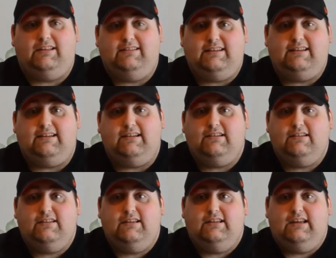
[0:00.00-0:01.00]
D
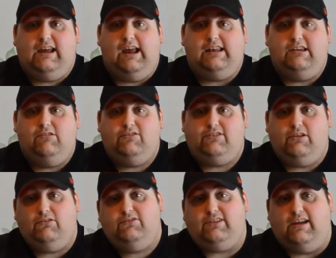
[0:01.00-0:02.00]
and use
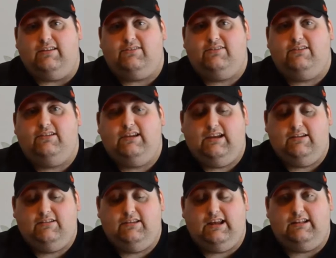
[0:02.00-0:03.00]
those dice
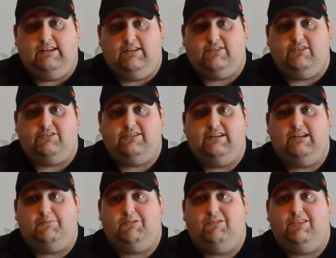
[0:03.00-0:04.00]
and the associated
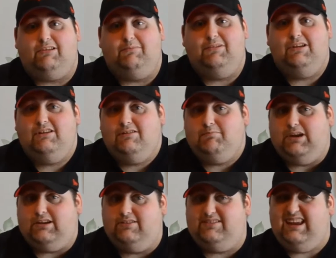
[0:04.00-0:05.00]
number with them,
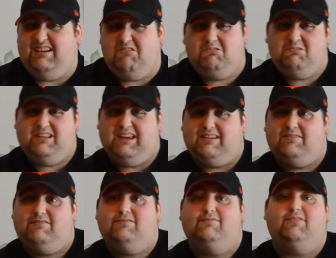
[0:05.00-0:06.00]
because they go like
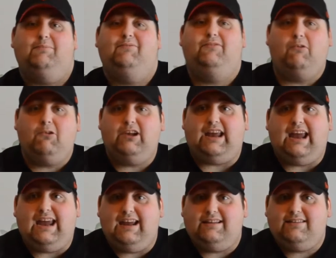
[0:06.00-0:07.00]
from four to
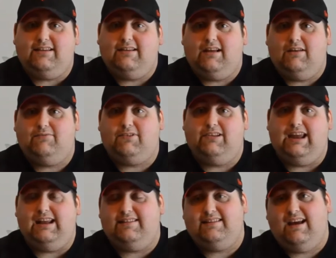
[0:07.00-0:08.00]
eight. For the
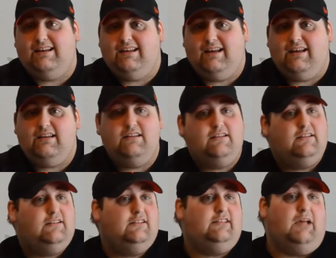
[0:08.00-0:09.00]
eight-sided die,
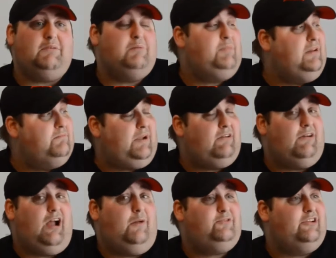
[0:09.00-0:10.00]
that might be a better
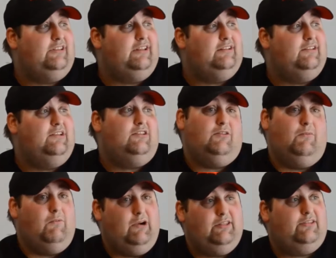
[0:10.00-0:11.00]
option than
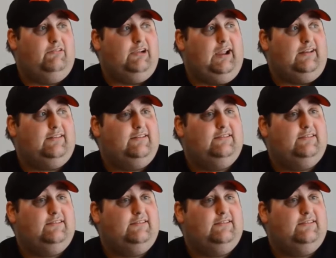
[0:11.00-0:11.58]
one through eight.